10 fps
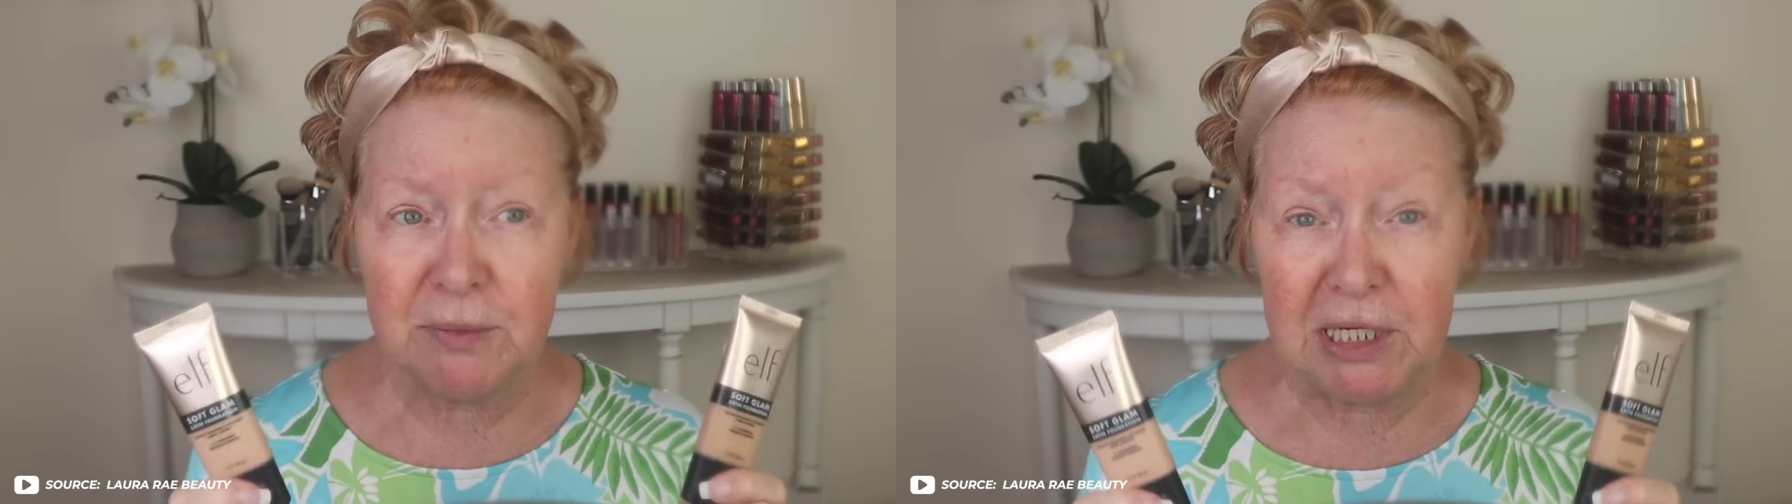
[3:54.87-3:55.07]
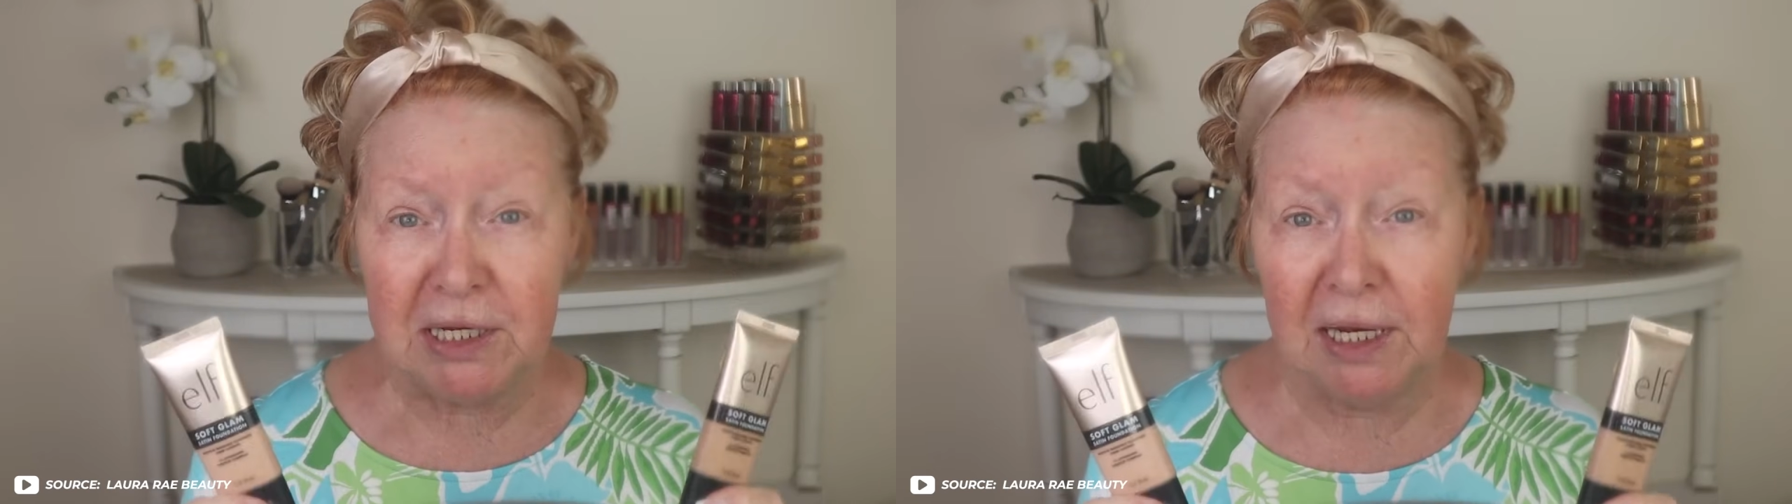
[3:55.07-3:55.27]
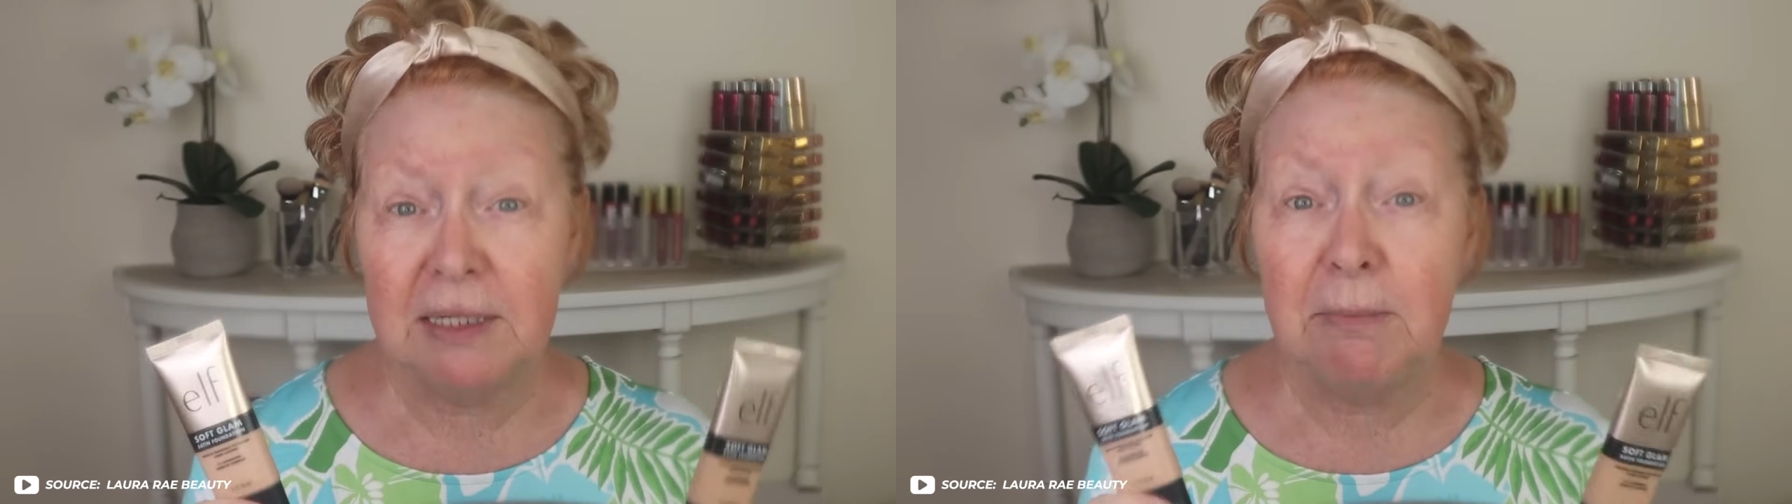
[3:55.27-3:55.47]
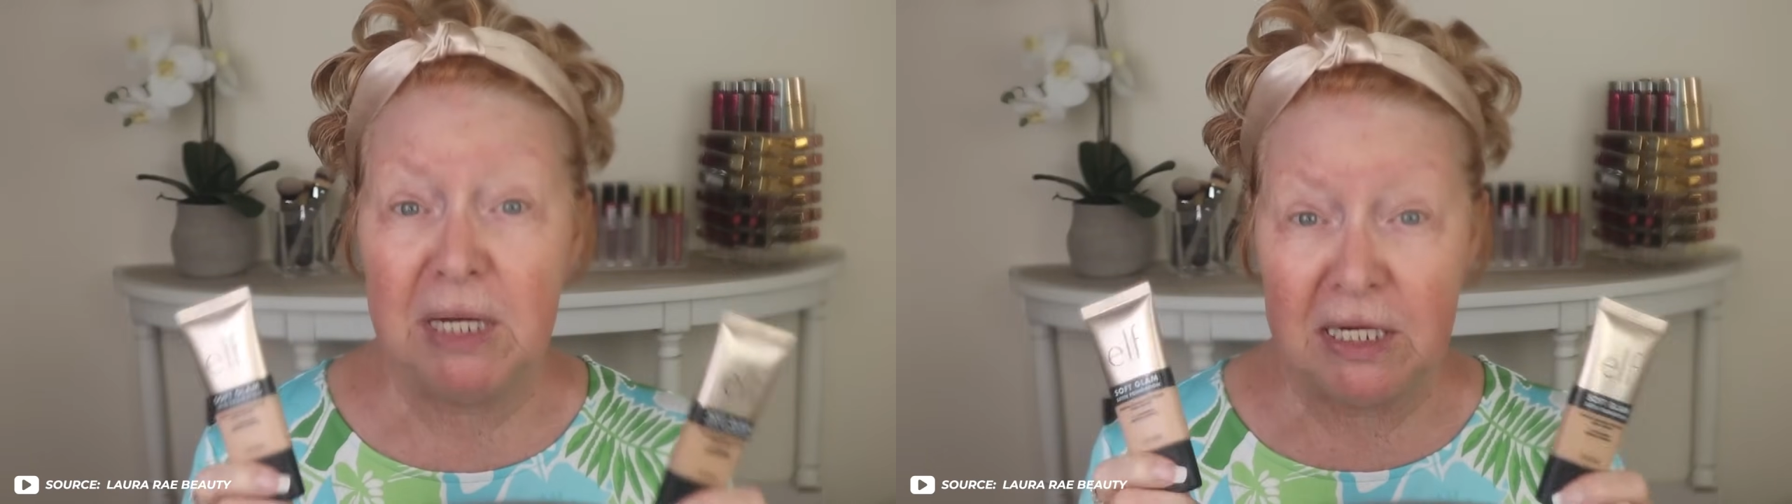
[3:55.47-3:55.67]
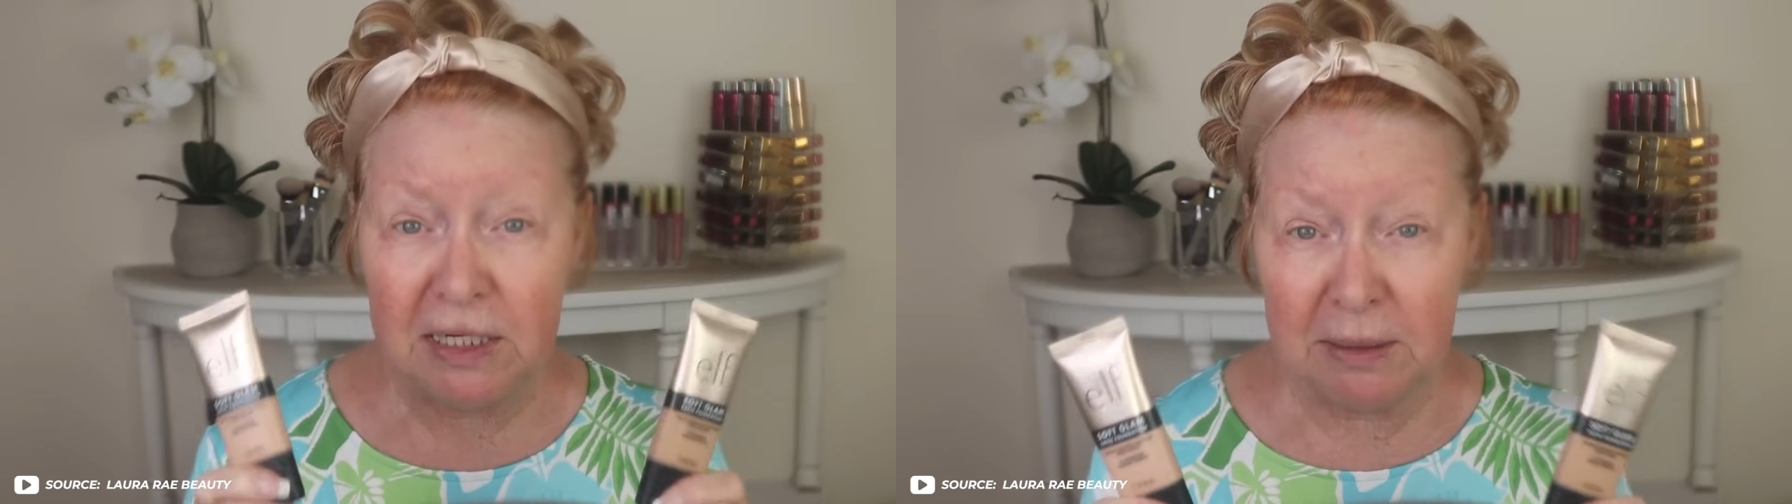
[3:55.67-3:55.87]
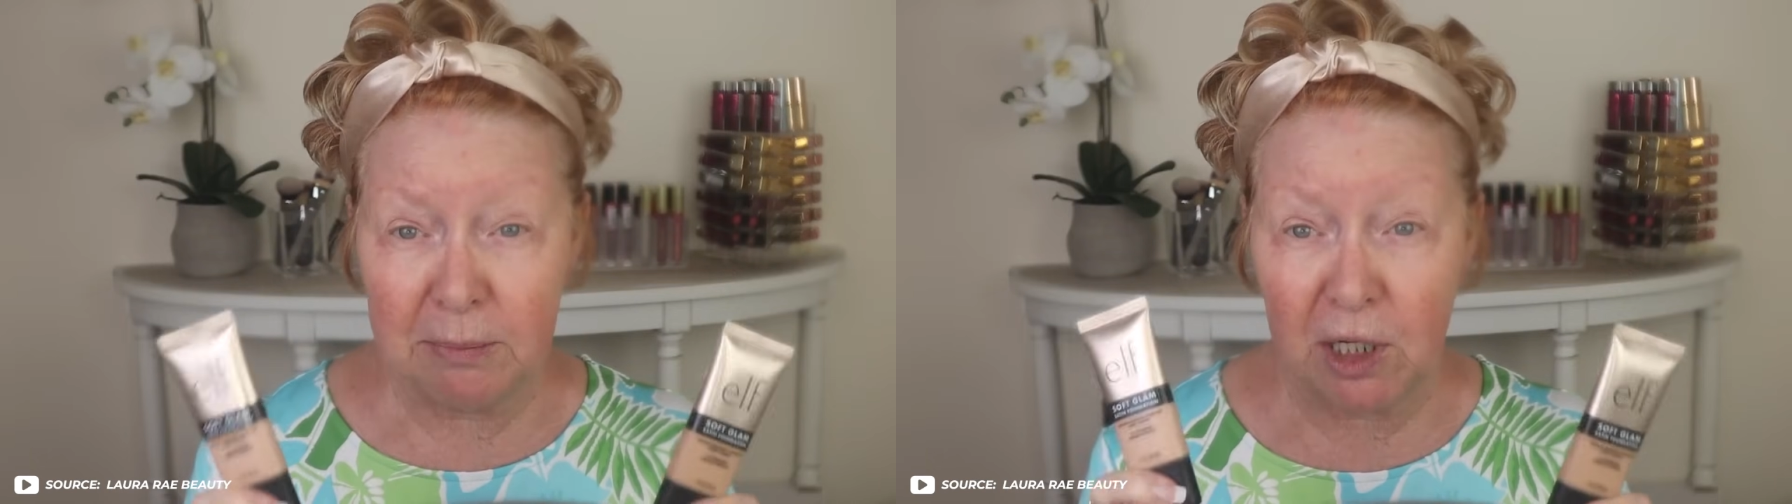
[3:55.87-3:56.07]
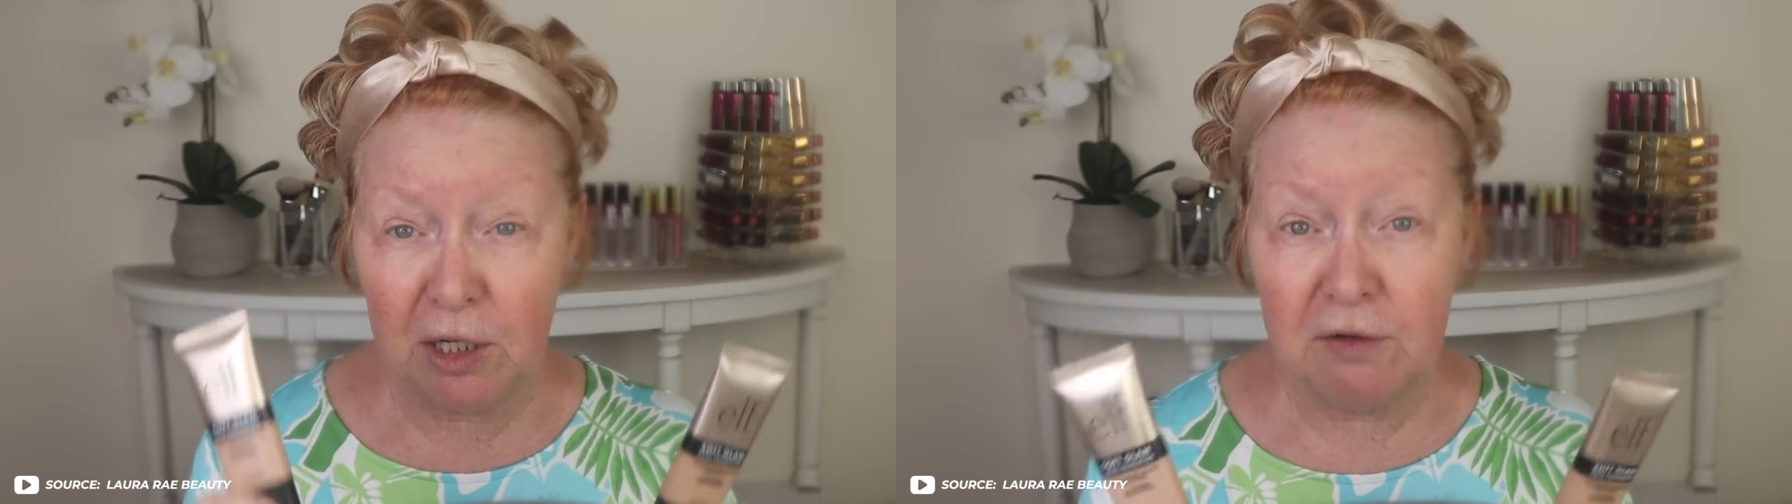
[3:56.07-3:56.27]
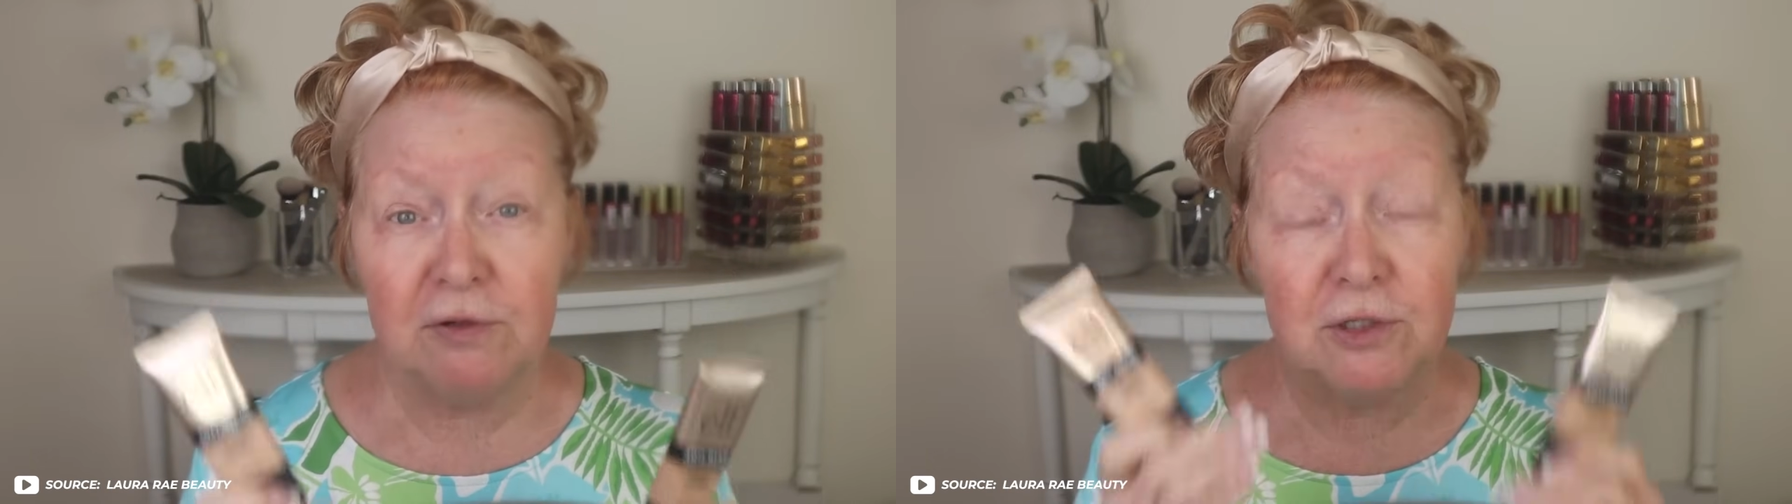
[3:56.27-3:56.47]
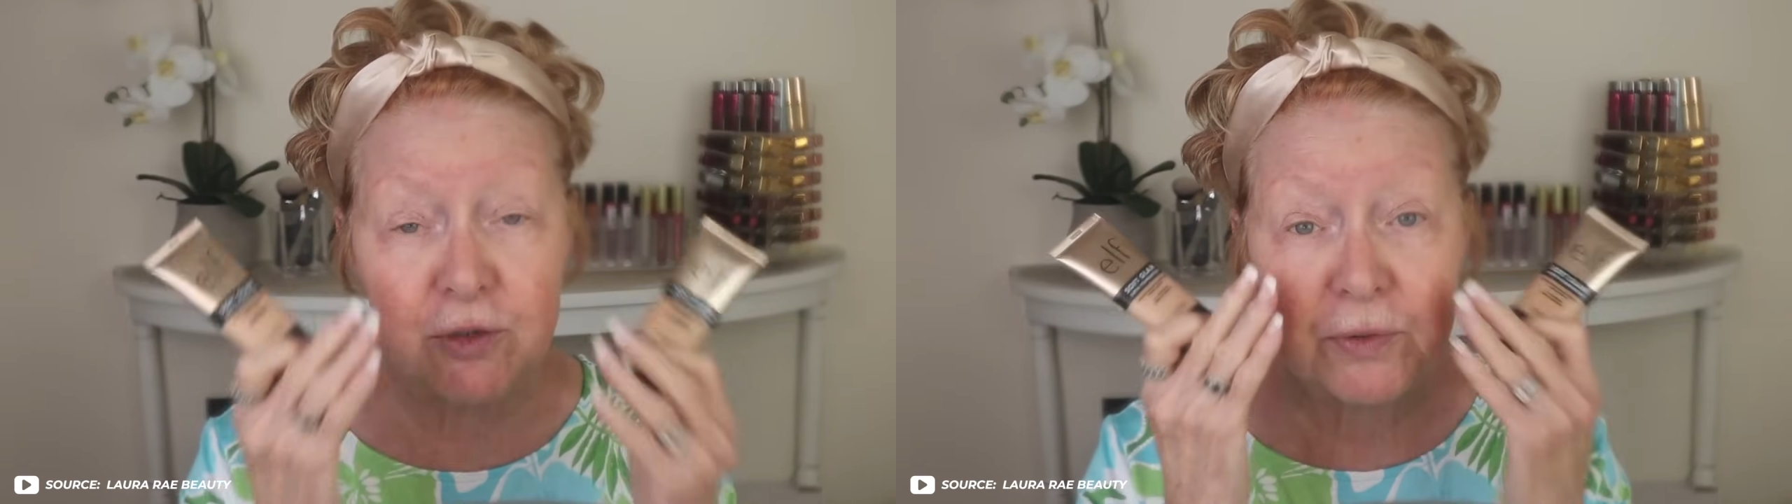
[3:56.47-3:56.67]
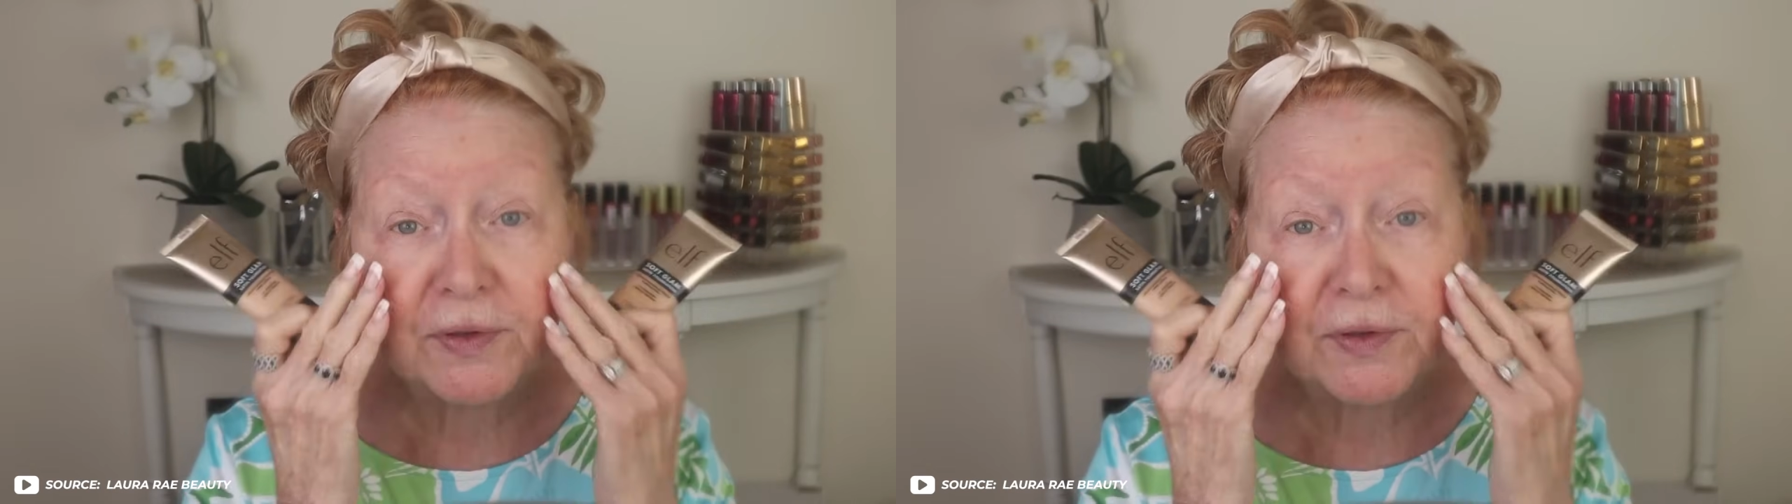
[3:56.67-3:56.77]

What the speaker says: natural light to check.